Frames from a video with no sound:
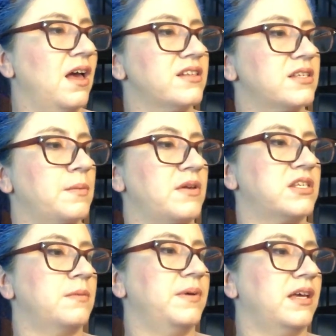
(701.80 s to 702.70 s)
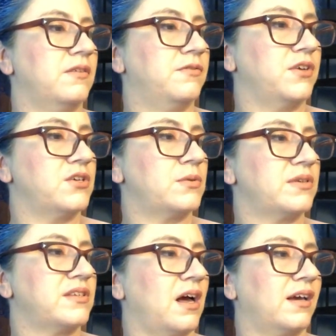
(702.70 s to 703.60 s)
It's supposed to be infused
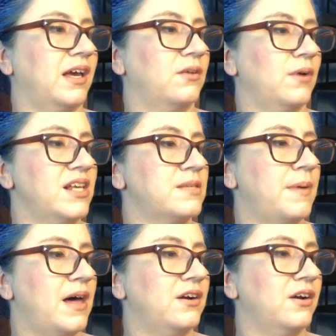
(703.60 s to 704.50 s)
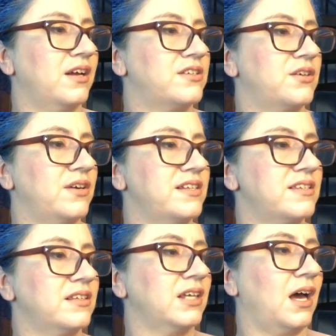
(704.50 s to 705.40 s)
with sake and rice powder to
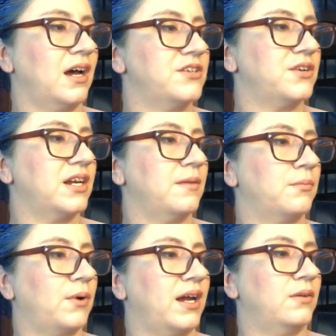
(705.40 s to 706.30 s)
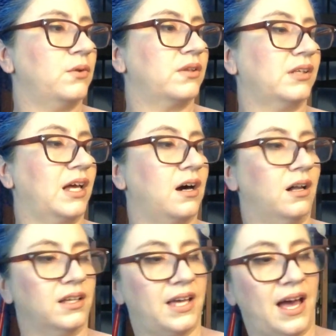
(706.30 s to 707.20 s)
instantly hydrate and brighten with
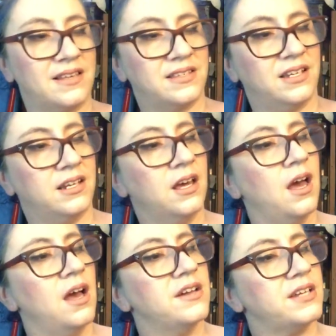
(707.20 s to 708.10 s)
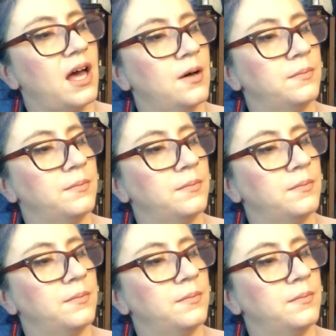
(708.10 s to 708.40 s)
glycolic acid to